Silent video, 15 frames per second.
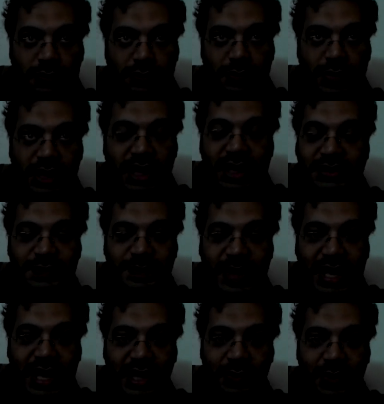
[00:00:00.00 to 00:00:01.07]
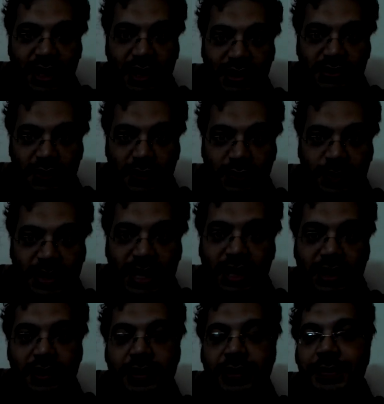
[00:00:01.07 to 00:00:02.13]
making us bad, making us look
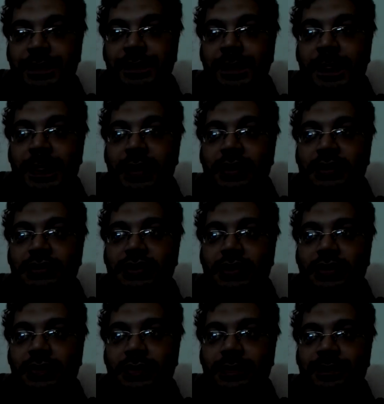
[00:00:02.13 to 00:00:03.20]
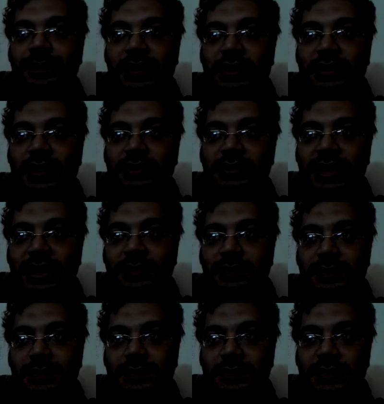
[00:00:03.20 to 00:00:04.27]
bad. So um, I thought that
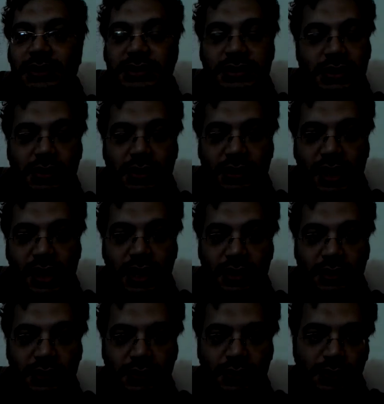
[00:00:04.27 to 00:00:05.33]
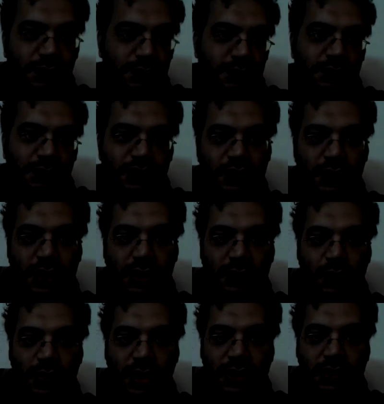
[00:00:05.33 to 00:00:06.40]
this is a good thing to do. So
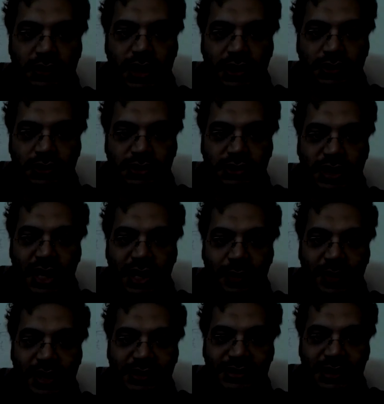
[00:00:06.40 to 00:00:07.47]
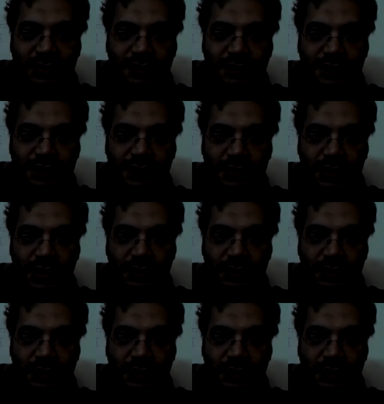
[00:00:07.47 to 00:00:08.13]
why not? I should start it myself. I